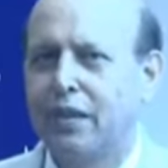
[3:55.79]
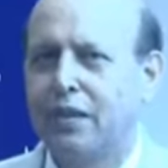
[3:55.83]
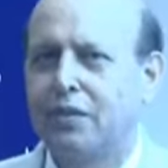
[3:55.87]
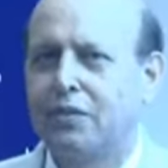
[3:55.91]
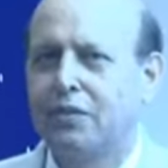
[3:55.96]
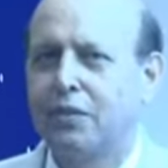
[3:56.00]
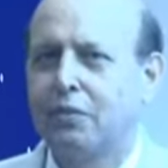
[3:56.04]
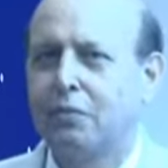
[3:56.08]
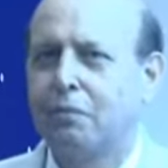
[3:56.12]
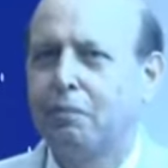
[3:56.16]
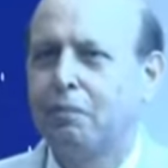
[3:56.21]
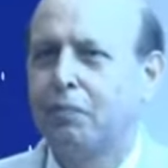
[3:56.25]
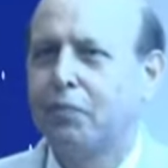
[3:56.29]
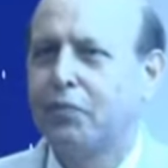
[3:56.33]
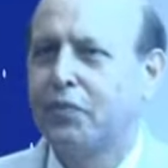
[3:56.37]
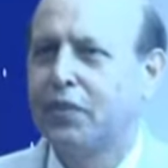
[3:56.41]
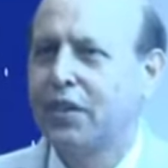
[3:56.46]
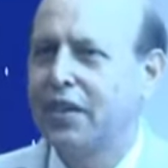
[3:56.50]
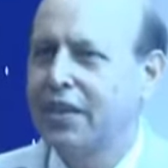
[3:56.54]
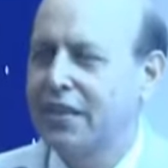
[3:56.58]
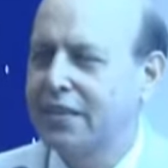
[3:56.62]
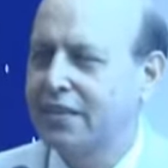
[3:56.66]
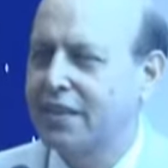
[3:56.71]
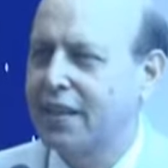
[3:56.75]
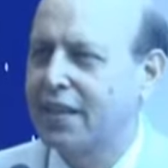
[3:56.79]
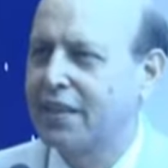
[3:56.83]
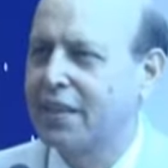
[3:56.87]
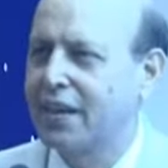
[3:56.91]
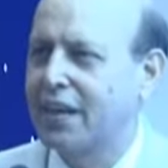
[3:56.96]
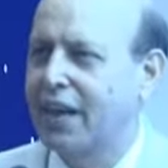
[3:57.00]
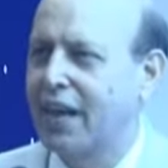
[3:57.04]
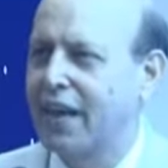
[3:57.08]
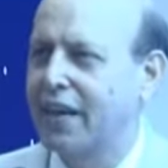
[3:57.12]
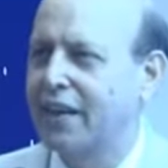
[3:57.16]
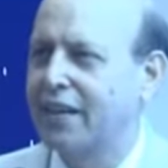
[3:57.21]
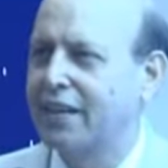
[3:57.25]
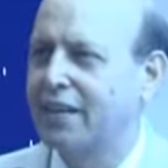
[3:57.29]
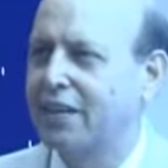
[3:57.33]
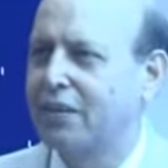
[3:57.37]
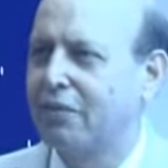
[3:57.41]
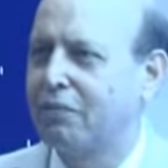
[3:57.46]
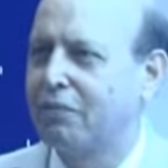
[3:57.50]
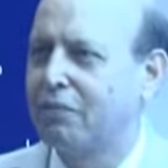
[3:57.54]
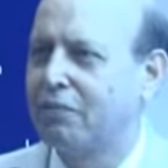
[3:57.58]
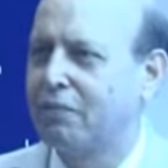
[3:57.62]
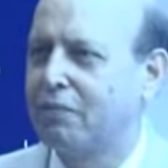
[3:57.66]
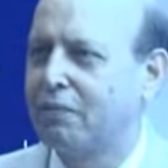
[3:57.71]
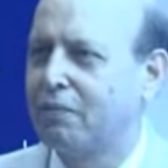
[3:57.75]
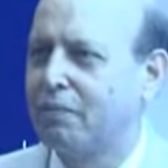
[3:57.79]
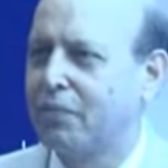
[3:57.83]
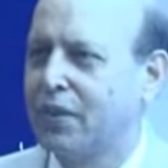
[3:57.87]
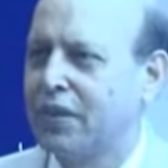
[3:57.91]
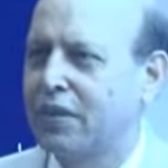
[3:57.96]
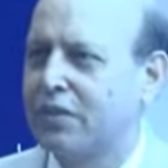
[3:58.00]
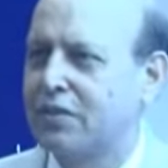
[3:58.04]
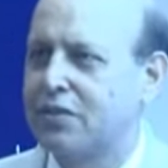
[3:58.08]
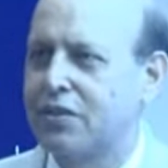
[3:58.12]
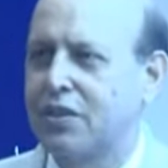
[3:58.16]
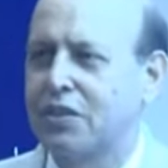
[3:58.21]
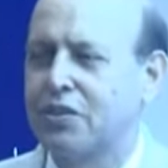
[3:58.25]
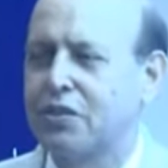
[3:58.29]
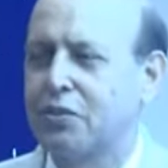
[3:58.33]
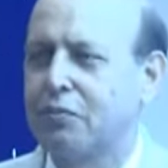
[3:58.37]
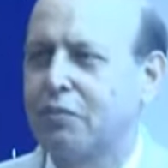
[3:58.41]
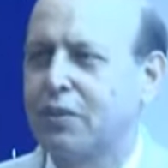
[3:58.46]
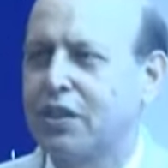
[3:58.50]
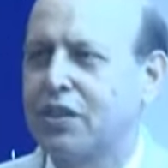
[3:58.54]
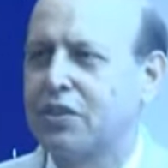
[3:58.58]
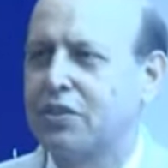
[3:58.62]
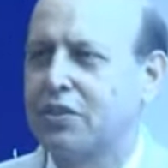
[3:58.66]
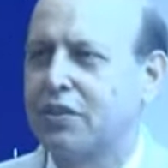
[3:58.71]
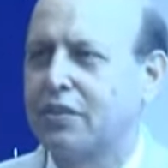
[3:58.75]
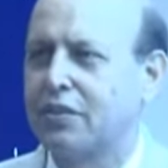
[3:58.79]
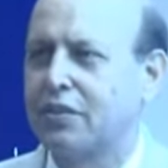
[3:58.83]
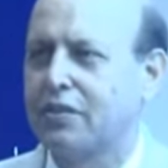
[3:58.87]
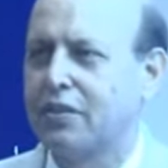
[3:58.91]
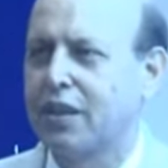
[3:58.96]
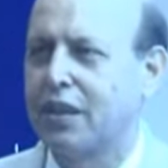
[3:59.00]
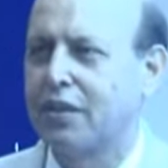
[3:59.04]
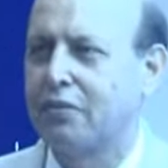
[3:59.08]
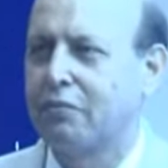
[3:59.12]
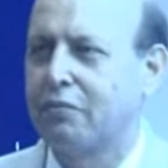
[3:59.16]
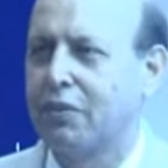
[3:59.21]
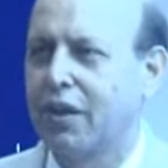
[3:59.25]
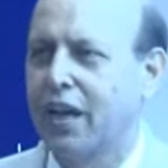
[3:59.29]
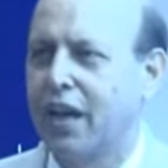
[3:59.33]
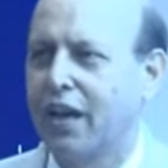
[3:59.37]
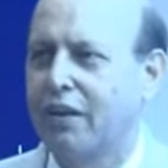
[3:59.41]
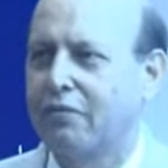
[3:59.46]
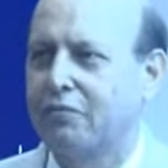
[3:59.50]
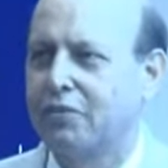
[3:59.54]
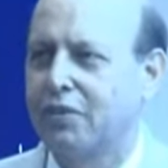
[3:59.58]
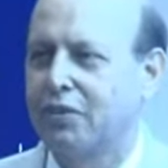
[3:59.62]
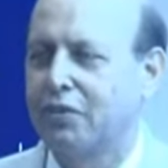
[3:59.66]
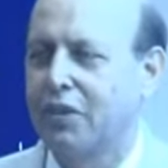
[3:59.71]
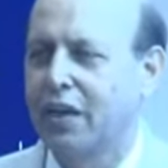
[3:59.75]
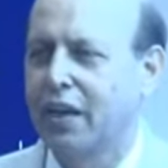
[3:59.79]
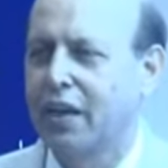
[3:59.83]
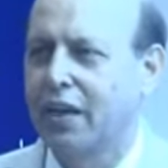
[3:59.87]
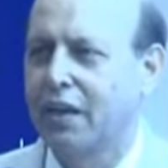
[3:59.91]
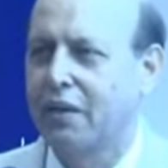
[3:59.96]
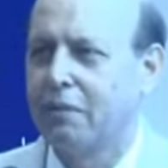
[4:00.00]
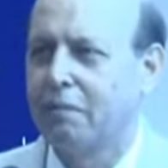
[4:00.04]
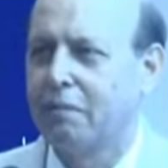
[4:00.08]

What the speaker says: So these are the kind of situations that we have today.